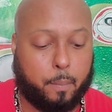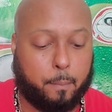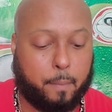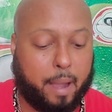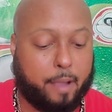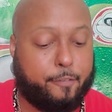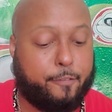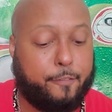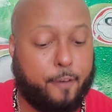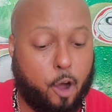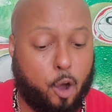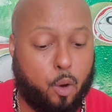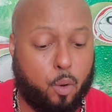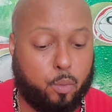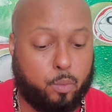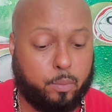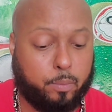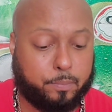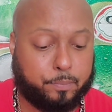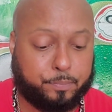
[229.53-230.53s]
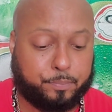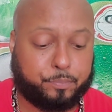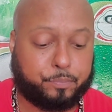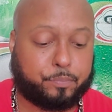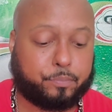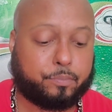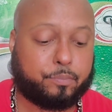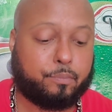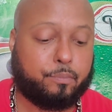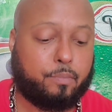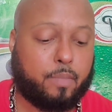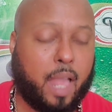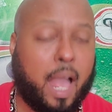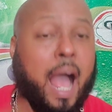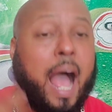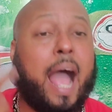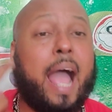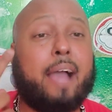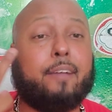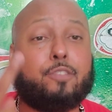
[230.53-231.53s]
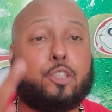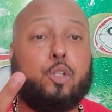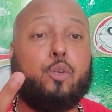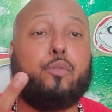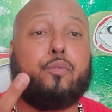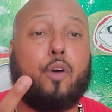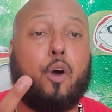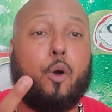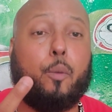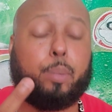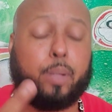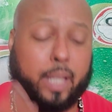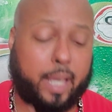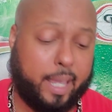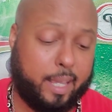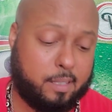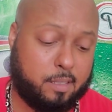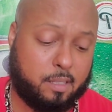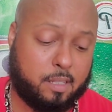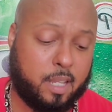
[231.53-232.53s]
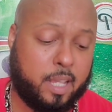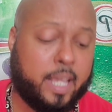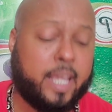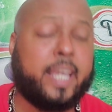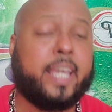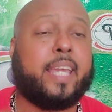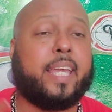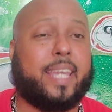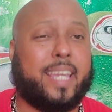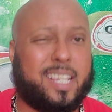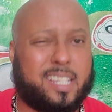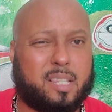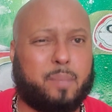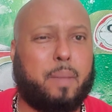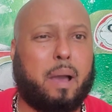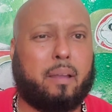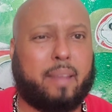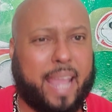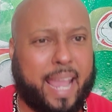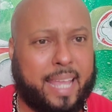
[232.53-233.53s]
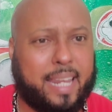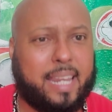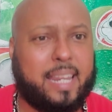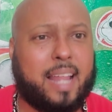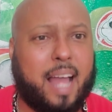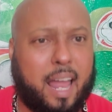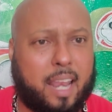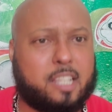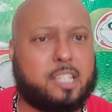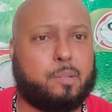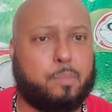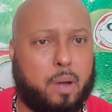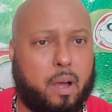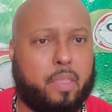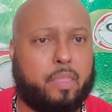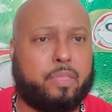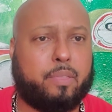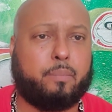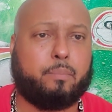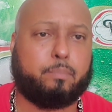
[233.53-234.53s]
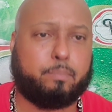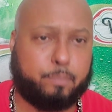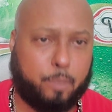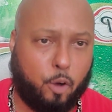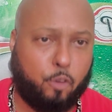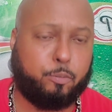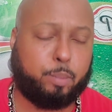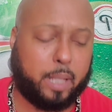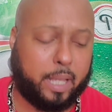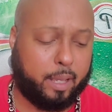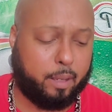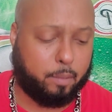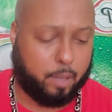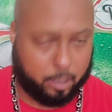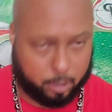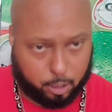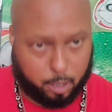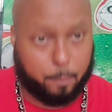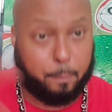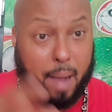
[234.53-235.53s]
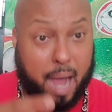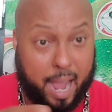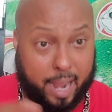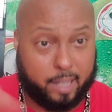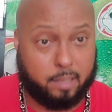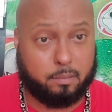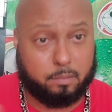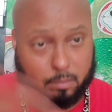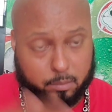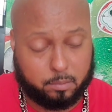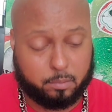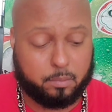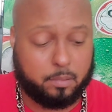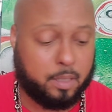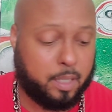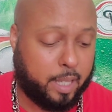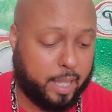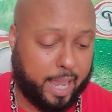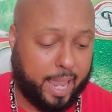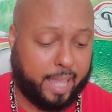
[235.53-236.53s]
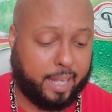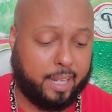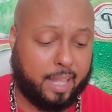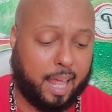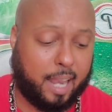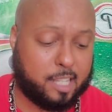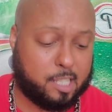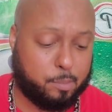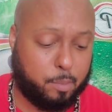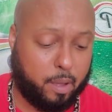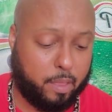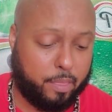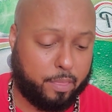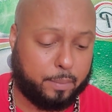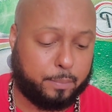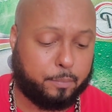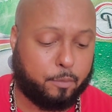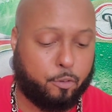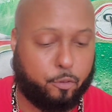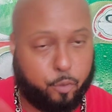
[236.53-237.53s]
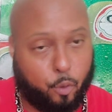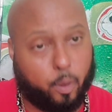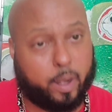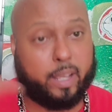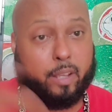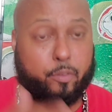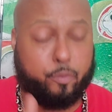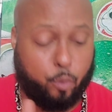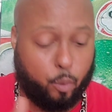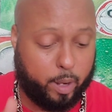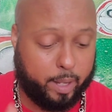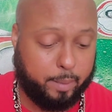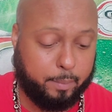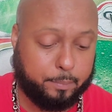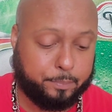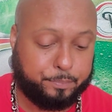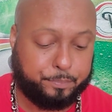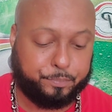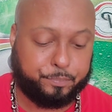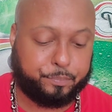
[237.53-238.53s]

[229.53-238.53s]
My phone, I have two phone plans, is about $80 a month, both plan combined, $80 a month, 40 and 40.